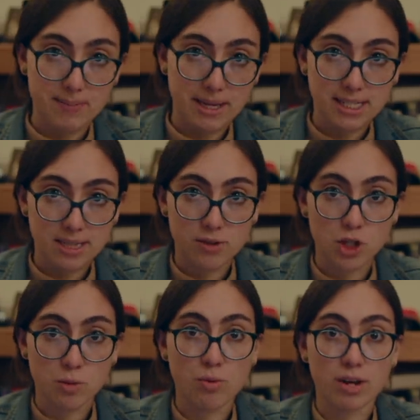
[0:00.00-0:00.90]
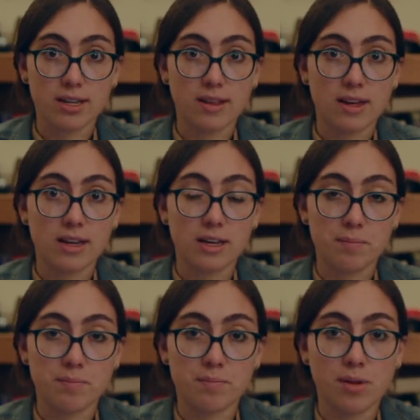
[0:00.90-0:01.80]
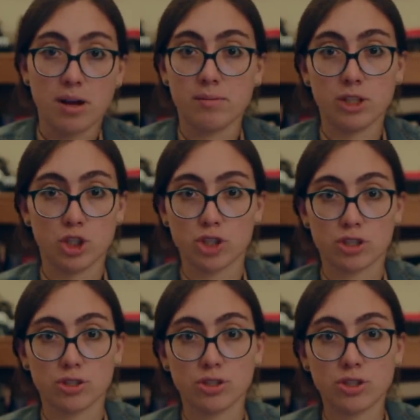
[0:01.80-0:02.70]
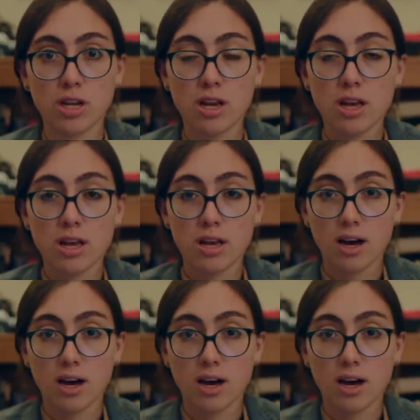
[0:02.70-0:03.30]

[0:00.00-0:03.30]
expensive to the point that it um, deters.